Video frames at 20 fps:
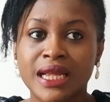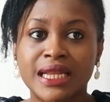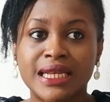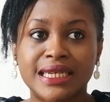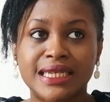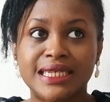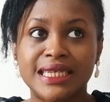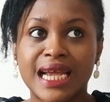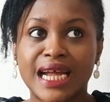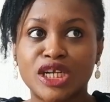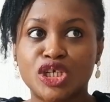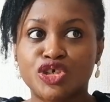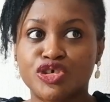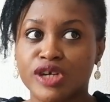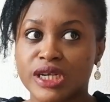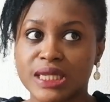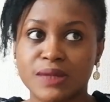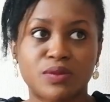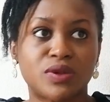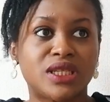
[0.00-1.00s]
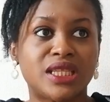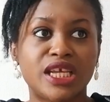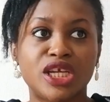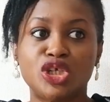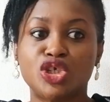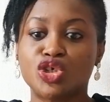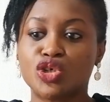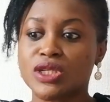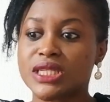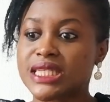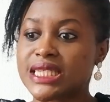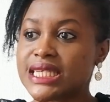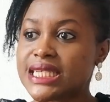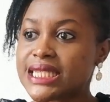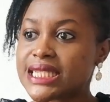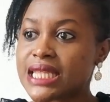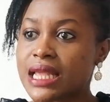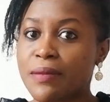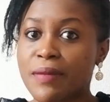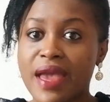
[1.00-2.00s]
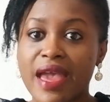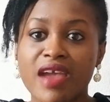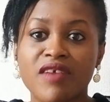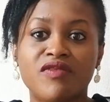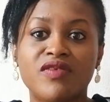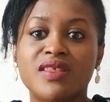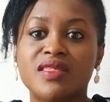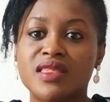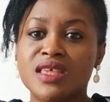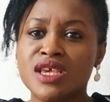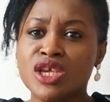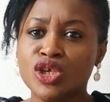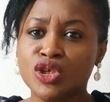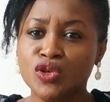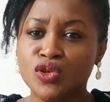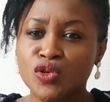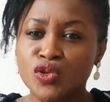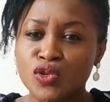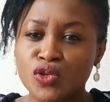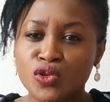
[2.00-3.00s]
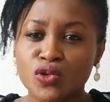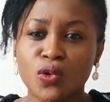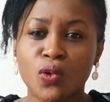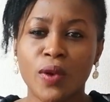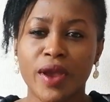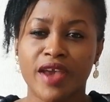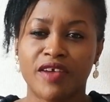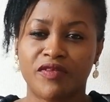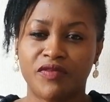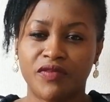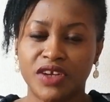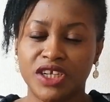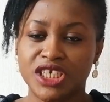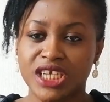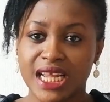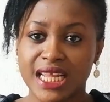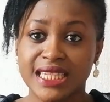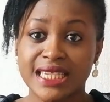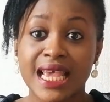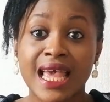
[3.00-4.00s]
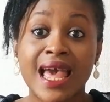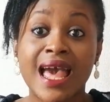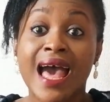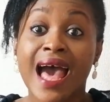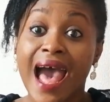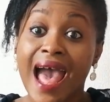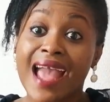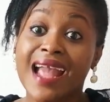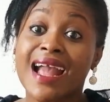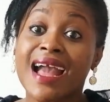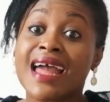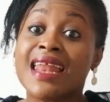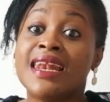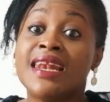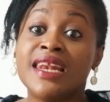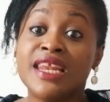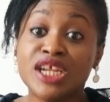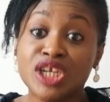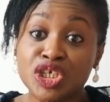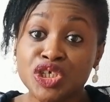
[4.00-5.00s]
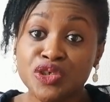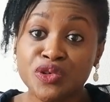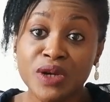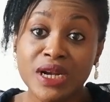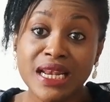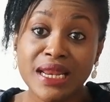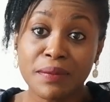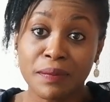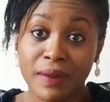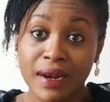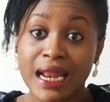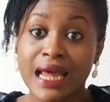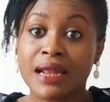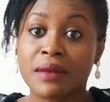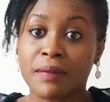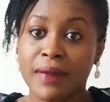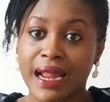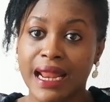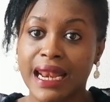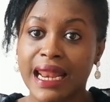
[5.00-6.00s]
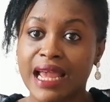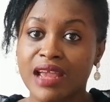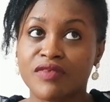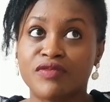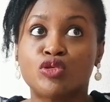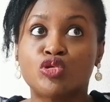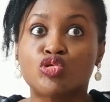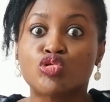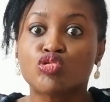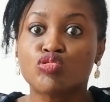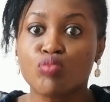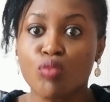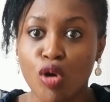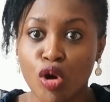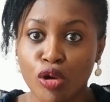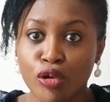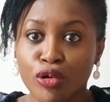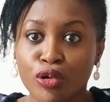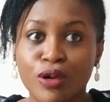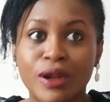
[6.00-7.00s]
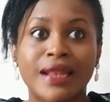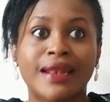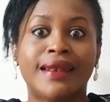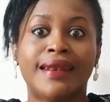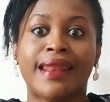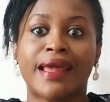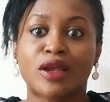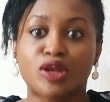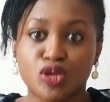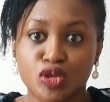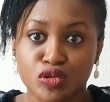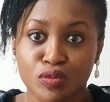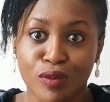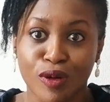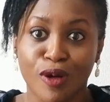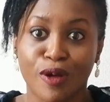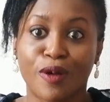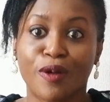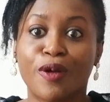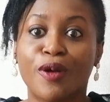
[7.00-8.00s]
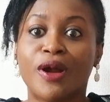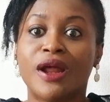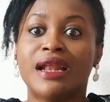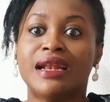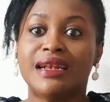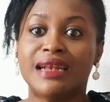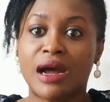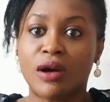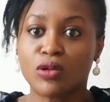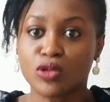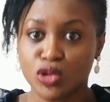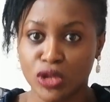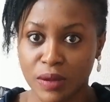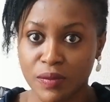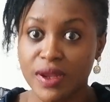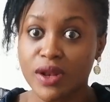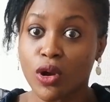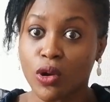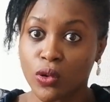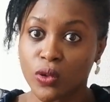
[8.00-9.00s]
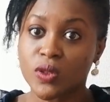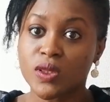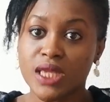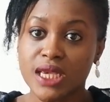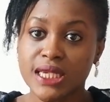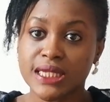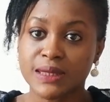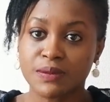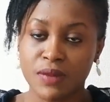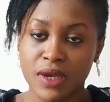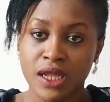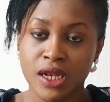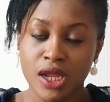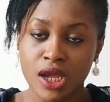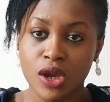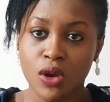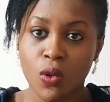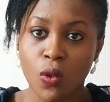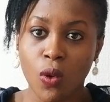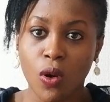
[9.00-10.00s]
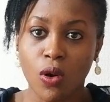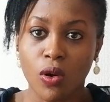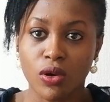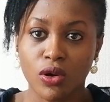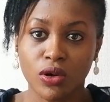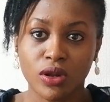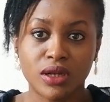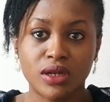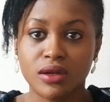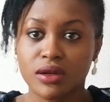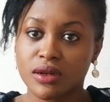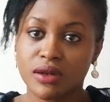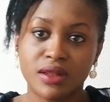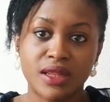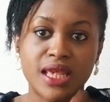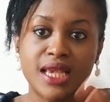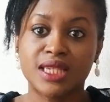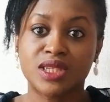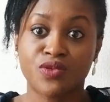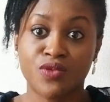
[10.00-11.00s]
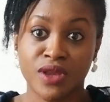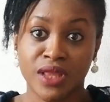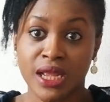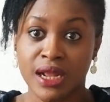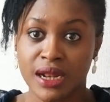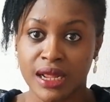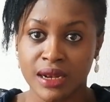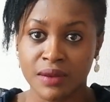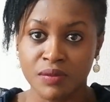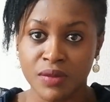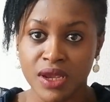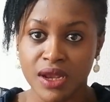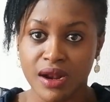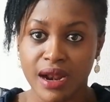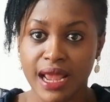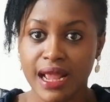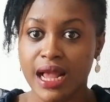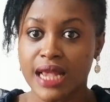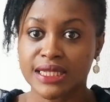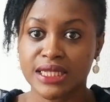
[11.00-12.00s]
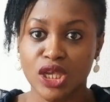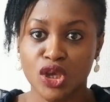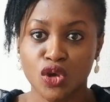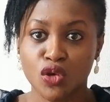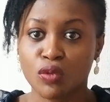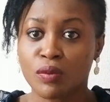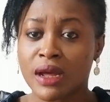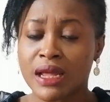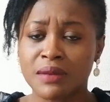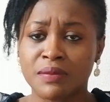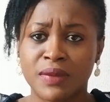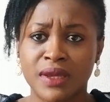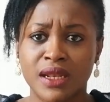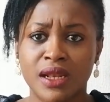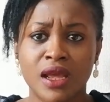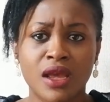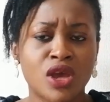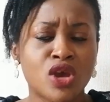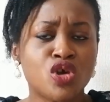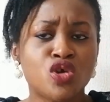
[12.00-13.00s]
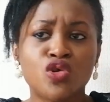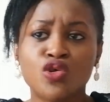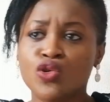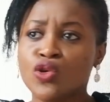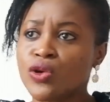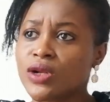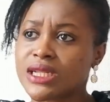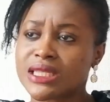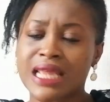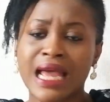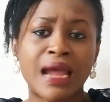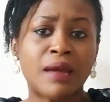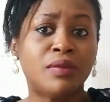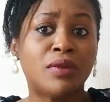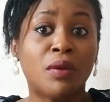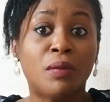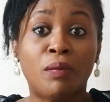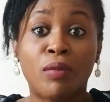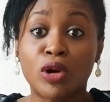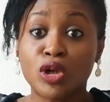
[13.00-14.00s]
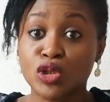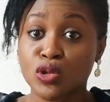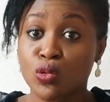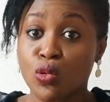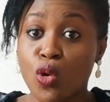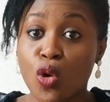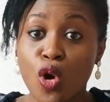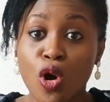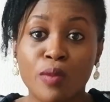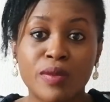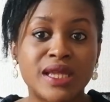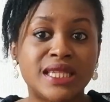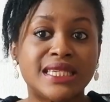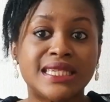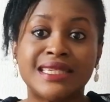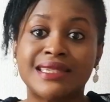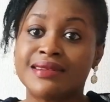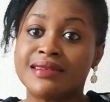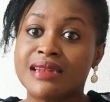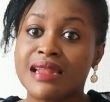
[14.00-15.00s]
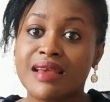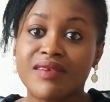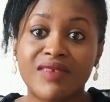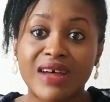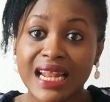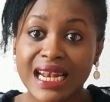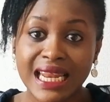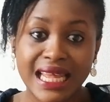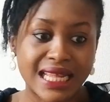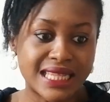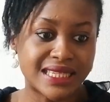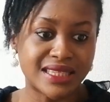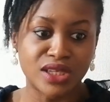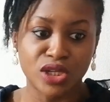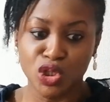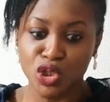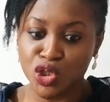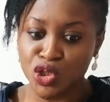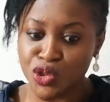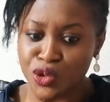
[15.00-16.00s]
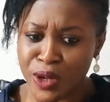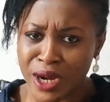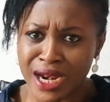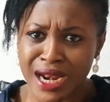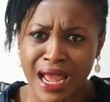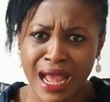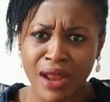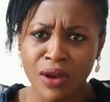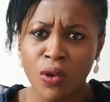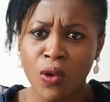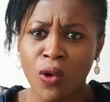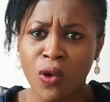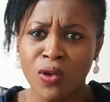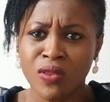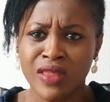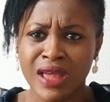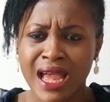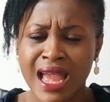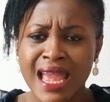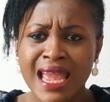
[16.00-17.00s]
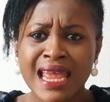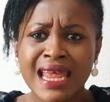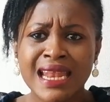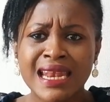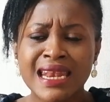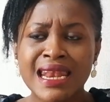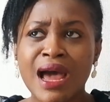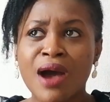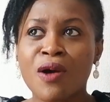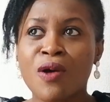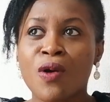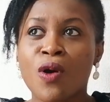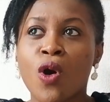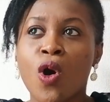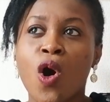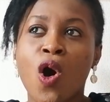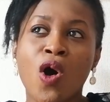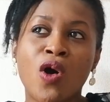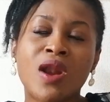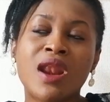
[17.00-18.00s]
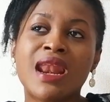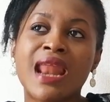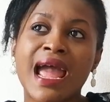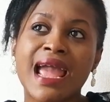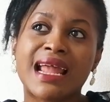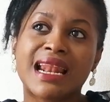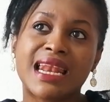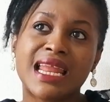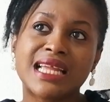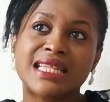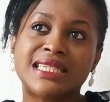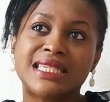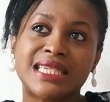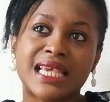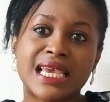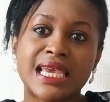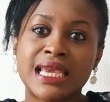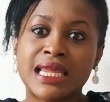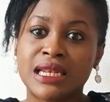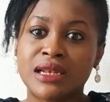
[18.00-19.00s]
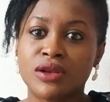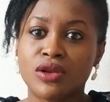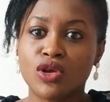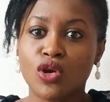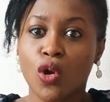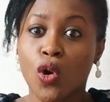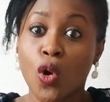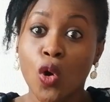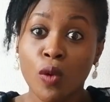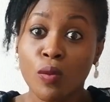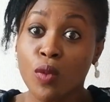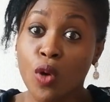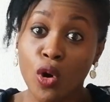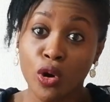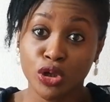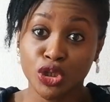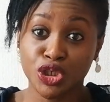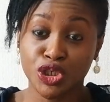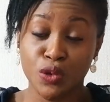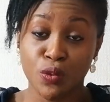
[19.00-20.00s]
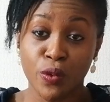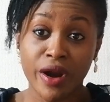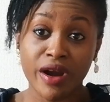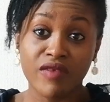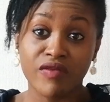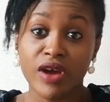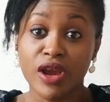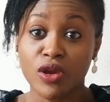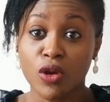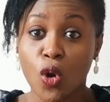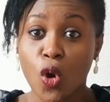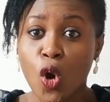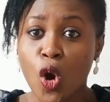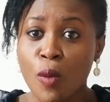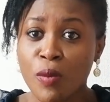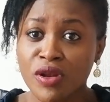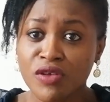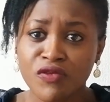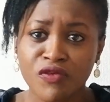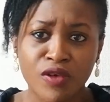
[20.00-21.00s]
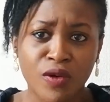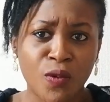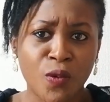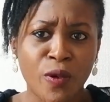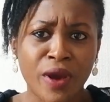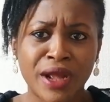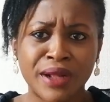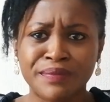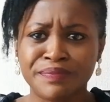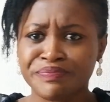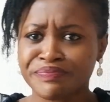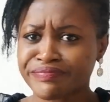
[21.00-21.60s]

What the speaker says: Their transportation system, everything is so efficient. I can literally plan my life tomorrow, next tomorrow, down to, all things being equal, not things greater than me, like as a human being. The time the bus will come, it is never late, the train and all that. Now, unlike, let's say, in your home country, wherever you're coming from, where